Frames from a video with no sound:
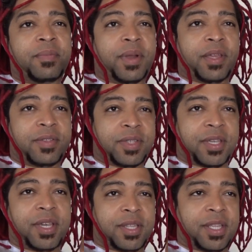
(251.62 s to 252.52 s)
but I used to
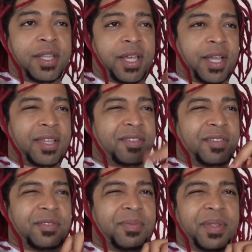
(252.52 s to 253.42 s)
cut that, like, I used
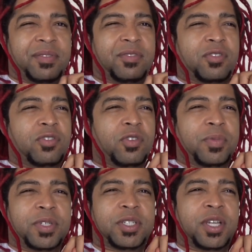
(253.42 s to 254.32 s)
to spend so
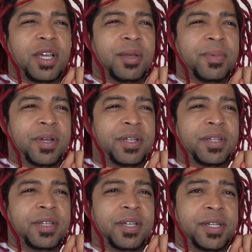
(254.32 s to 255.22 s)
much time
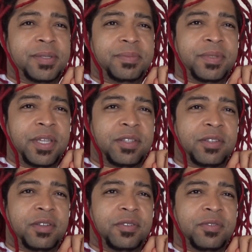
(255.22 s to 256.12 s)
on each
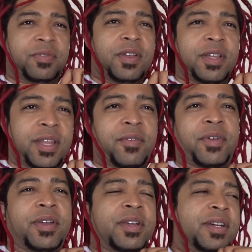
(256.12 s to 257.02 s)
of those vlogs, and they
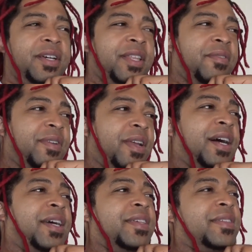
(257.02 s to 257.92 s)
were good, they were
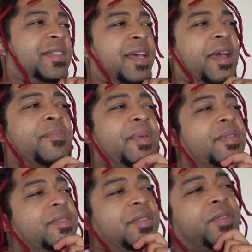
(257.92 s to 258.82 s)
nice. I
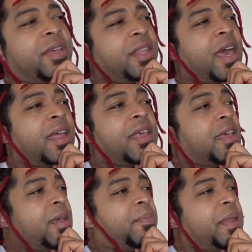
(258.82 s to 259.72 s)
miss doing that,
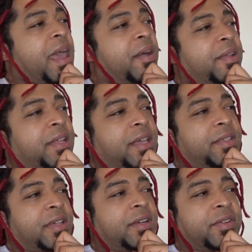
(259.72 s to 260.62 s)
but
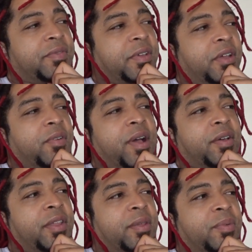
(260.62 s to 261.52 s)
nowadays I don't even go
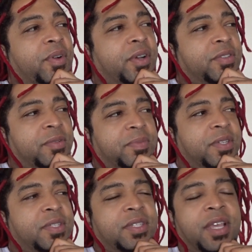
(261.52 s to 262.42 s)
out anymore because I'm
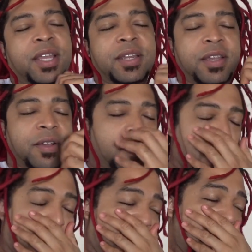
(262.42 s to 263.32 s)
just editing all
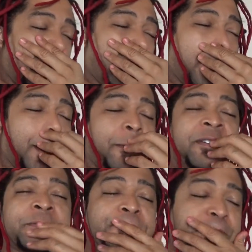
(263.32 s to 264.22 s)
the time. Anyways,